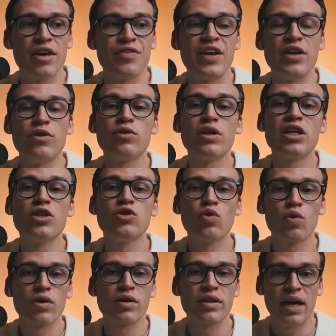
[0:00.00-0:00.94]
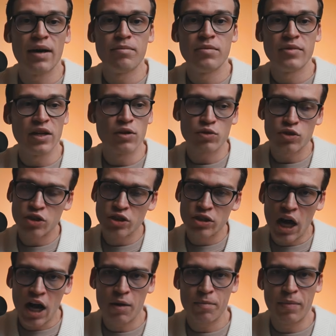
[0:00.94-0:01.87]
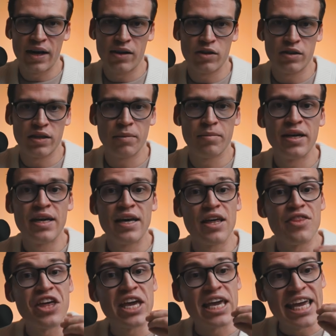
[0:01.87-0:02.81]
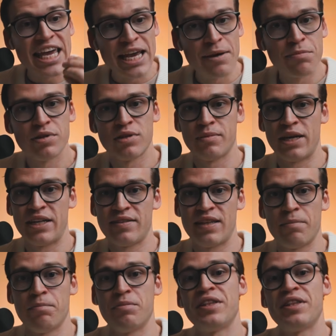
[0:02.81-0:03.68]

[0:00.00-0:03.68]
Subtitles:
they don't ignore them, they don't stockpile on them, they implement them.